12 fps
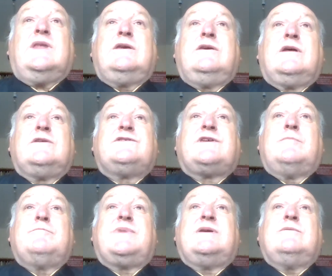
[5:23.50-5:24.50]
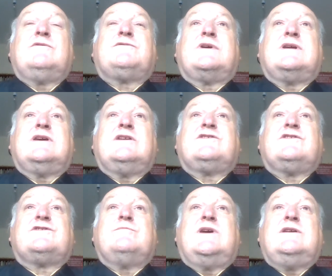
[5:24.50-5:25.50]
you know, some people think it
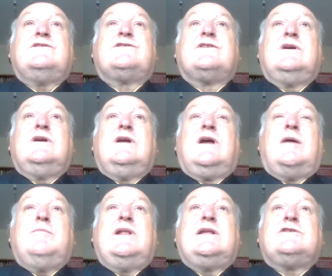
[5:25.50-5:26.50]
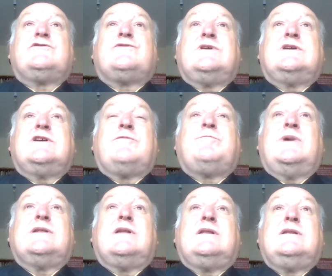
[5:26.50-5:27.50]
just means a military
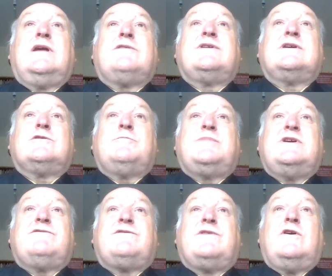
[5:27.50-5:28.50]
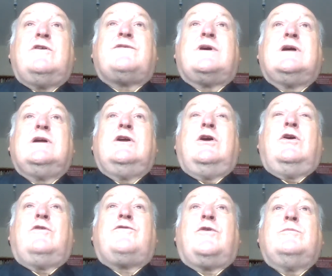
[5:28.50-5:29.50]
government. Nothing could be further
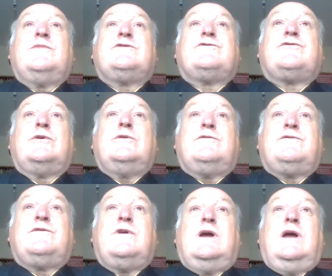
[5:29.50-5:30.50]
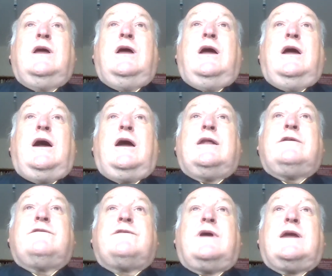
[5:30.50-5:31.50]
from the truth. And
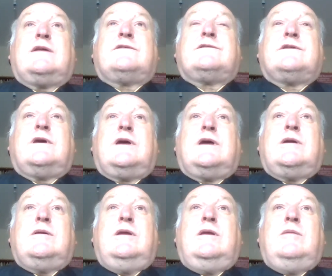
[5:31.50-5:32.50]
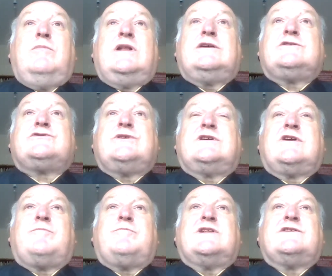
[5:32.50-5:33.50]
in fact, military
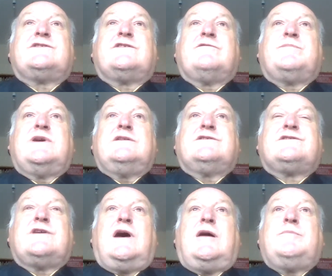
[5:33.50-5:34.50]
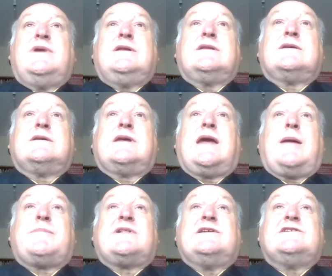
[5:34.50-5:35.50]
governments have been set up in
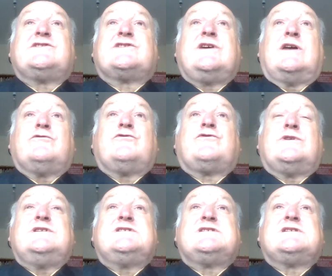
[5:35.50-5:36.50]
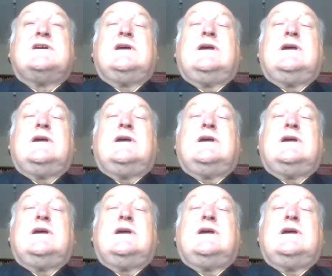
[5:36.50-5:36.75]
capitalist countries